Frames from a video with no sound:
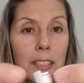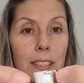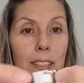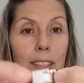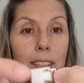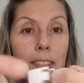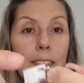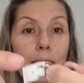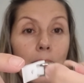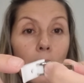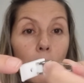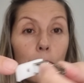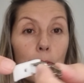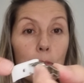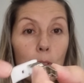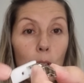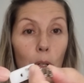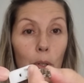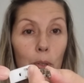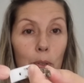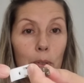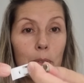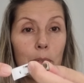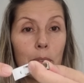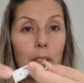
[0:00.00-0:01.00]
is
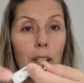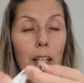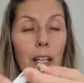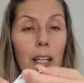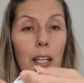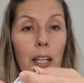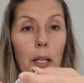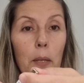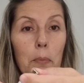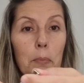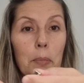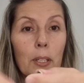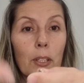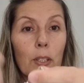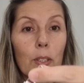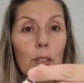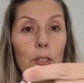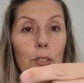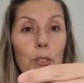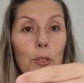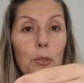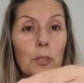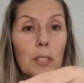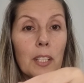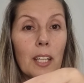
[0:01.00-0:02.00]
Teflon,
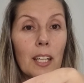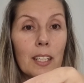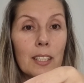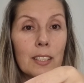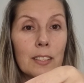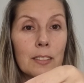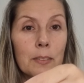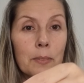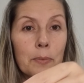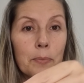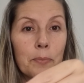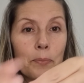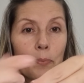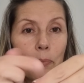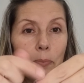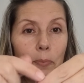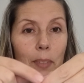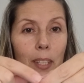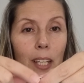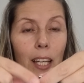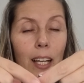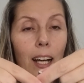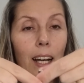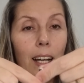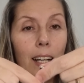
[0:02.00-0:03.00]
because you can
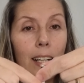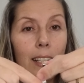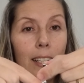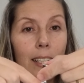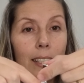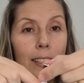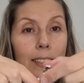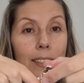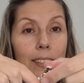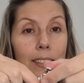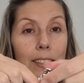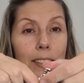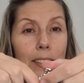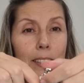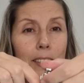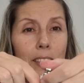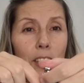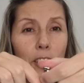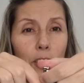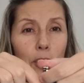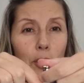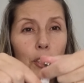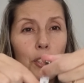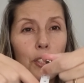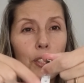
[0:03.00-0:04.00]

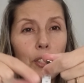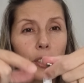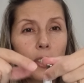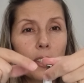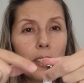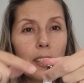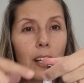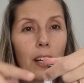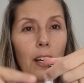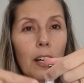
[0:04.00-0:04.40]
stitch